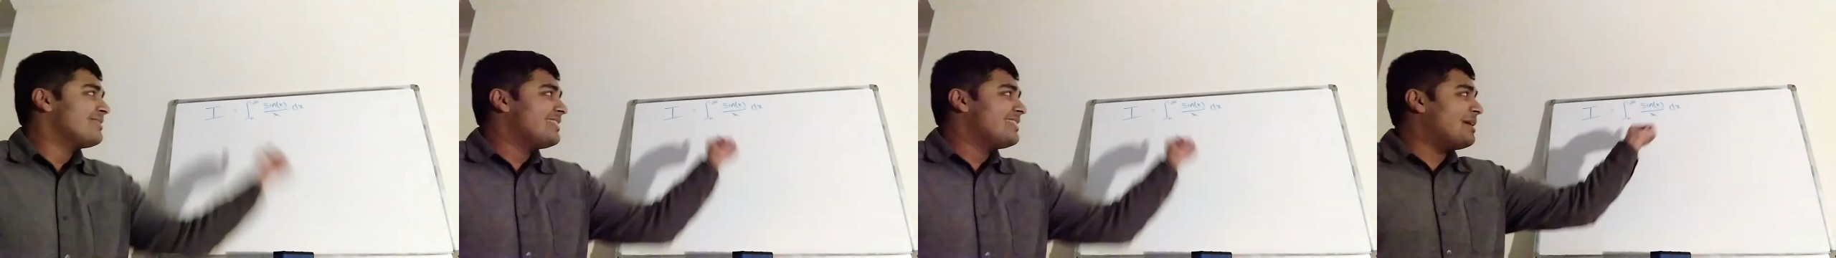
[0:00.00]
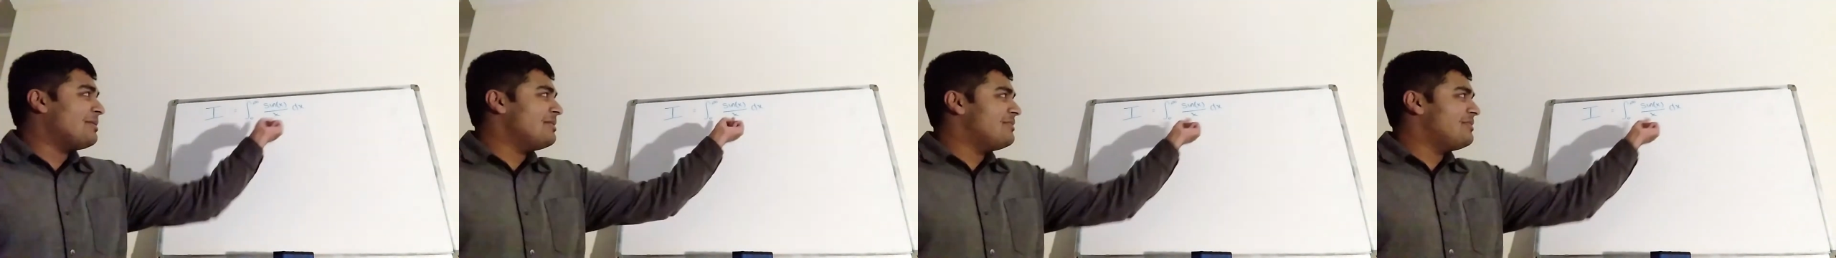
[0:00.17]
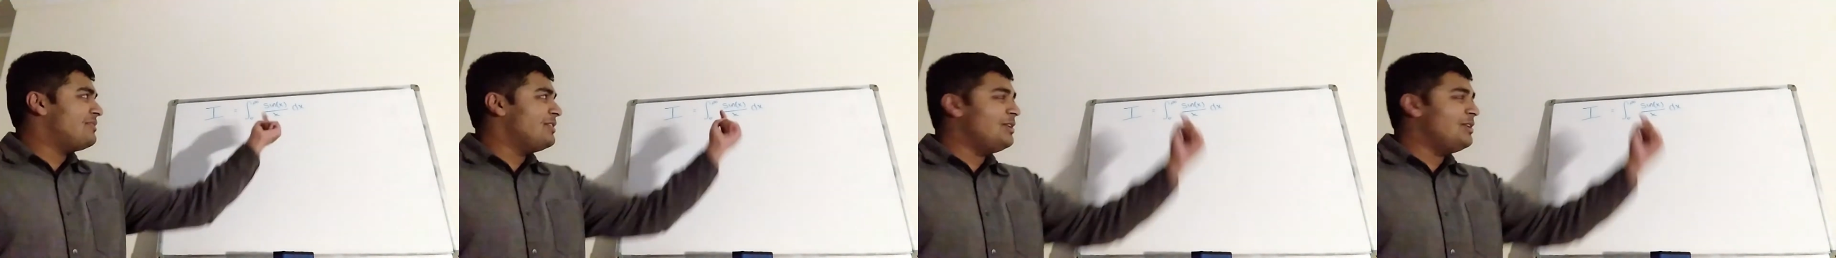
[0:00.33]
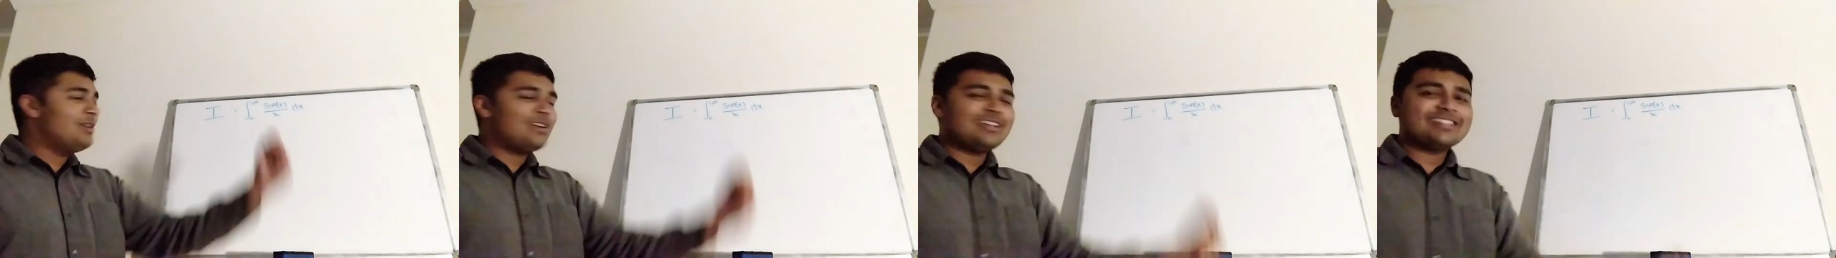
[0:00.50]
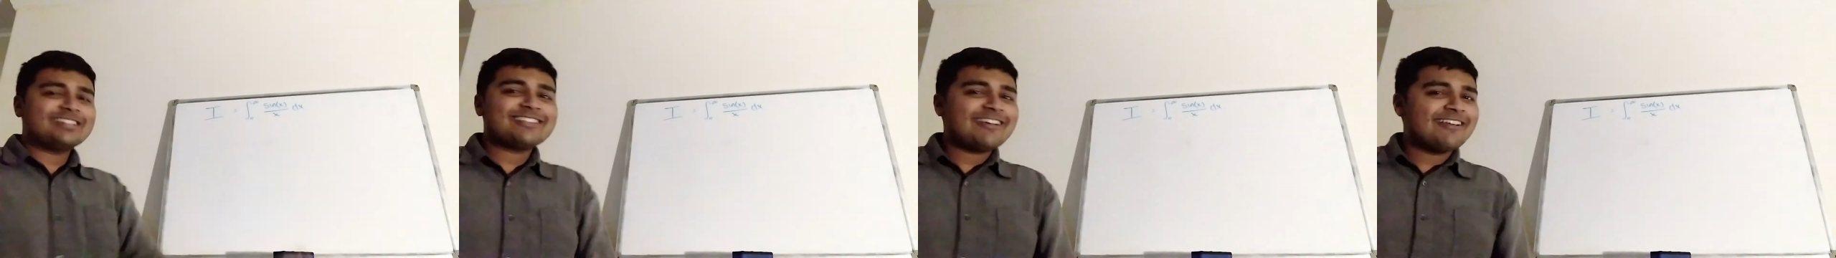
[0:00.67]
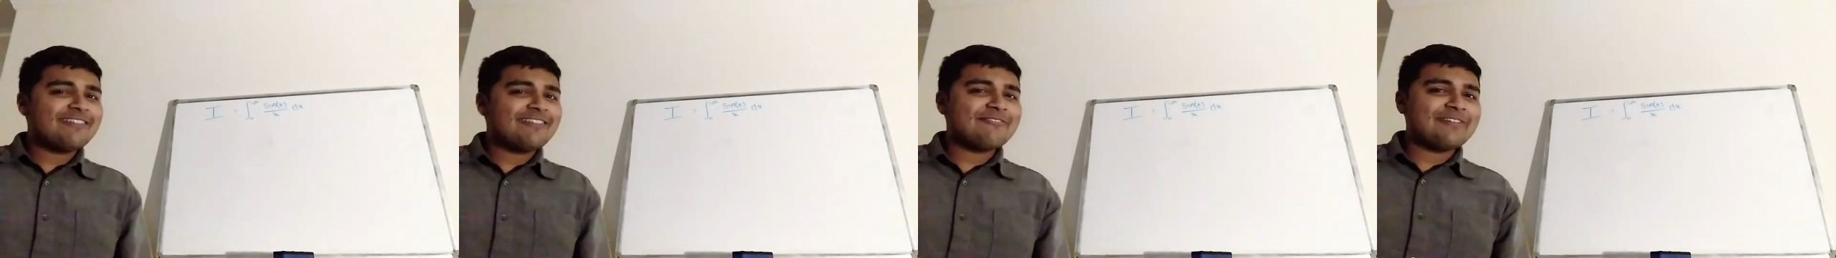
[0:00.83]
Now if you look at
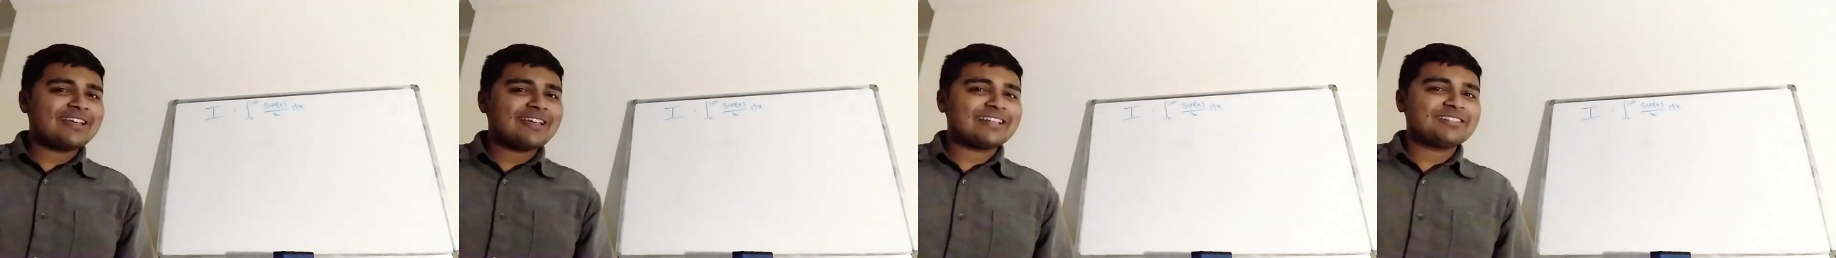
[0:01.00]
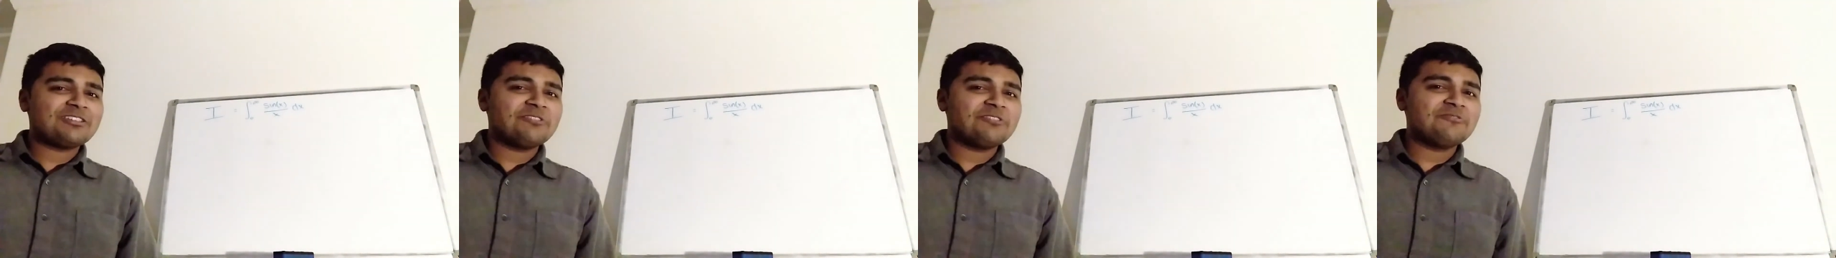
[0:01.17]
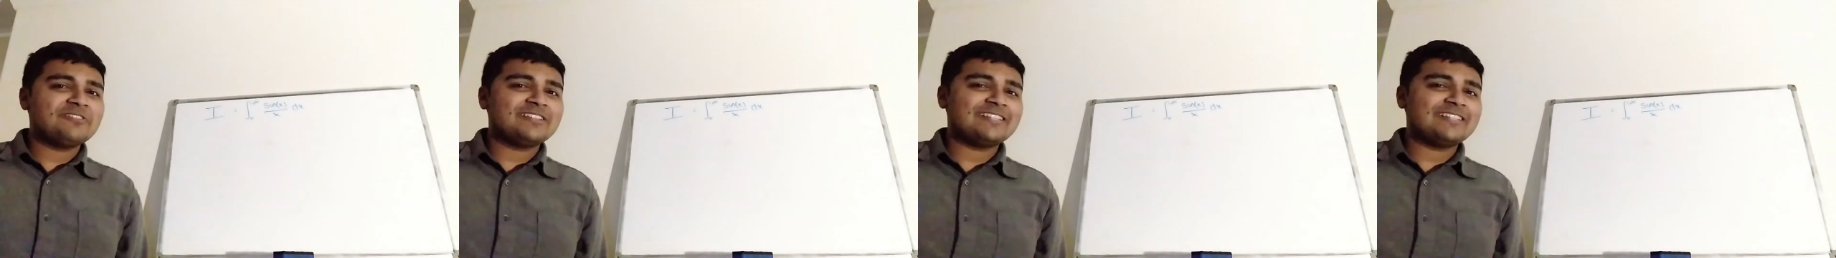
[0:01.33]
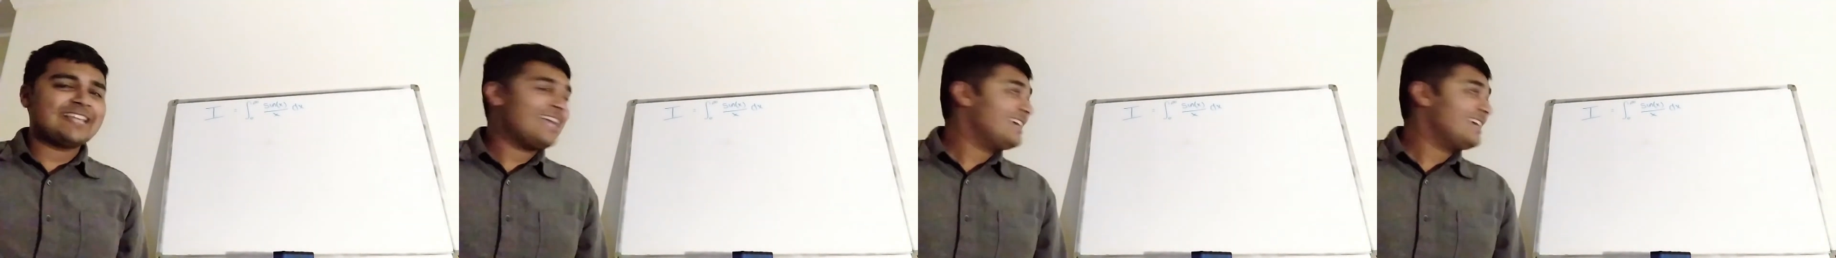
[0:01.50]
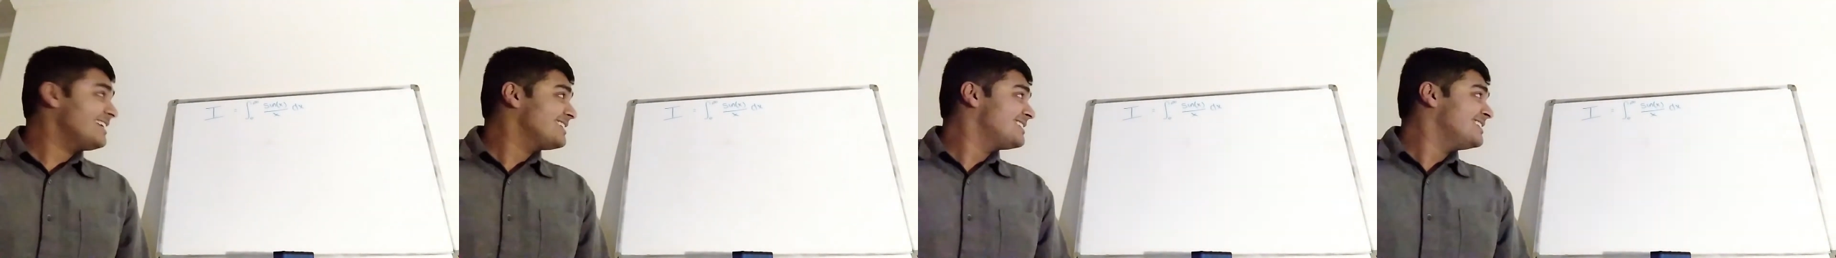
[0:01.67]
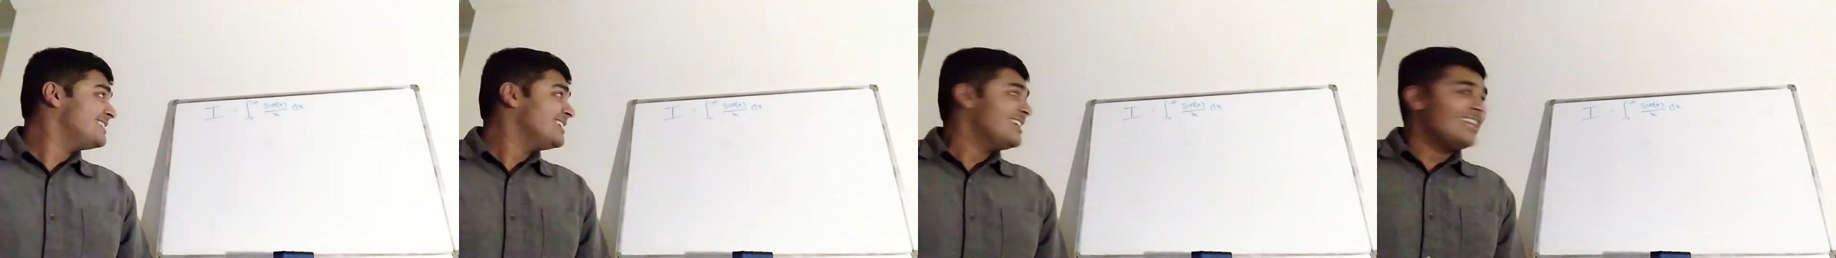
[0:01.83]
sine of x over
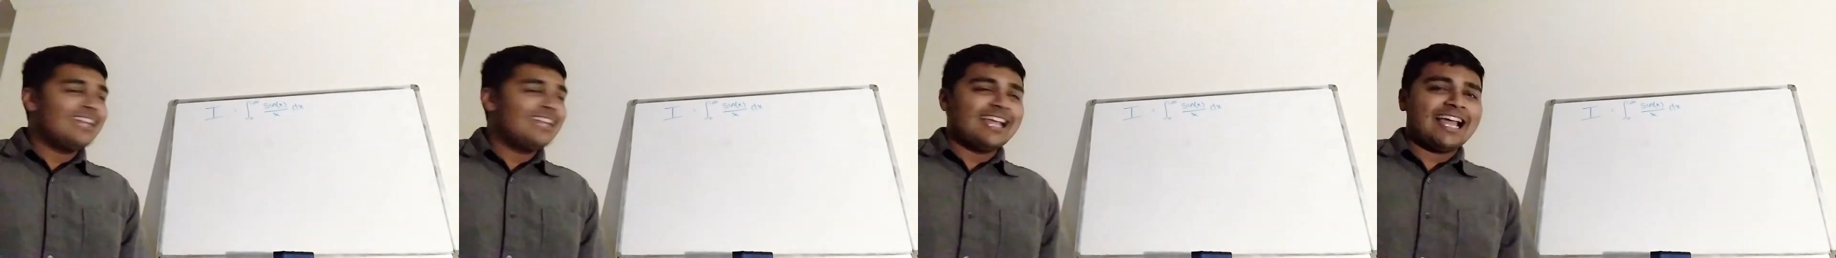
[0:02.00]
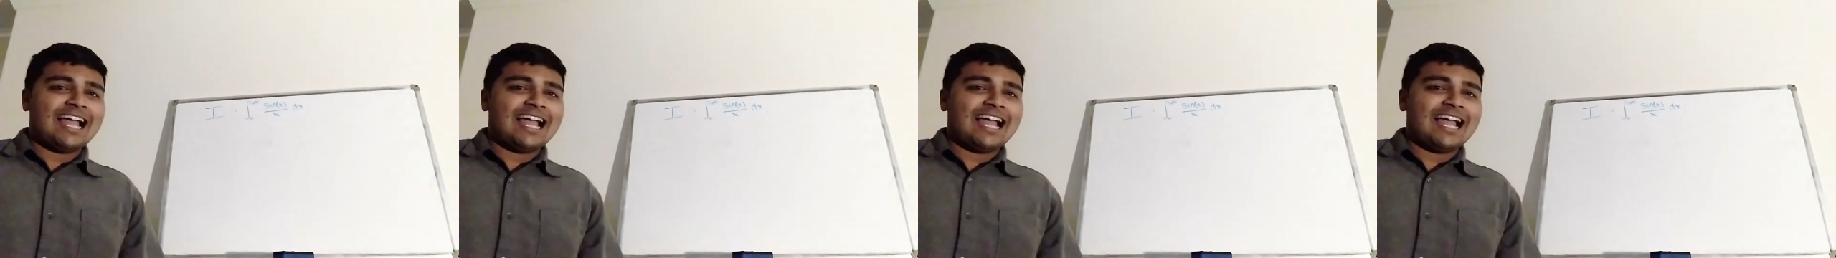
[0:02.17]
x